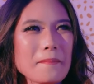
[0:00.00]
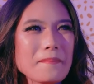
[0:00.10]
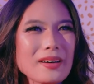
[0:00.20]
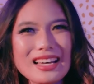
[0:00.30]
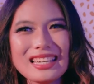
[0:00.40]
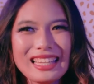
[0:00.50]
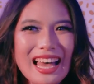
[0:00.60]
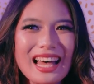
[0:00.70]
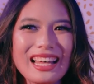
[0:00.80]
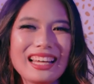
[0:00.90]
but
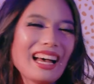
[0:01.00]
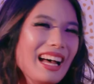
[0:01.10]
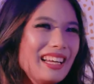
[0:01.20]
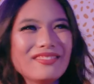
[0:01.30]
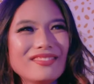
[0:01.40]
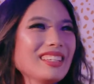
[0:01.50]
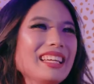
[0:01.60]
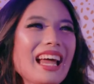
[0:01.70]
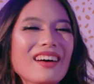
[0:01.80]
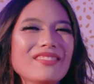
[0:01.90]
yeah, I'm
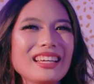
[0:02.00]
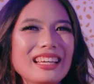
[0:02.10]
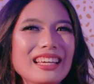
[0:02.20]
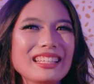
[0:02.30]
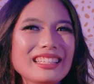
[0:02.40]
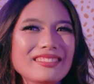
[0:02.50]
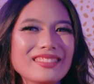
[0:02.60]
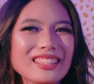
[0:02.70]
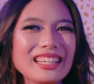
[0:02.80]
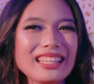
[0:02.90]
really happy and
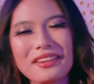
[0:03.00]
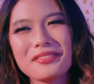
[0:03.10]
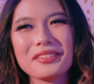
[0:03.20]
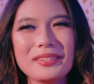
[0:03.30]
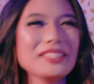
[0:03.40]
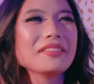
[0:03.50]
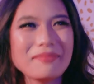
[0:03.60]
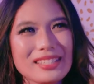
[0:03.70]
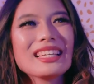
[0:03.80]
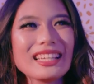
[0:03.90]
really thankful to be doing
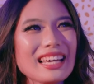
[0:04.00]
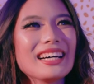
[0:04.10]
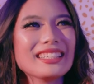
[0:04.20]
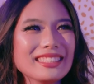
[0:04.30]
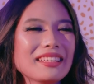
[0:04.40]
music now.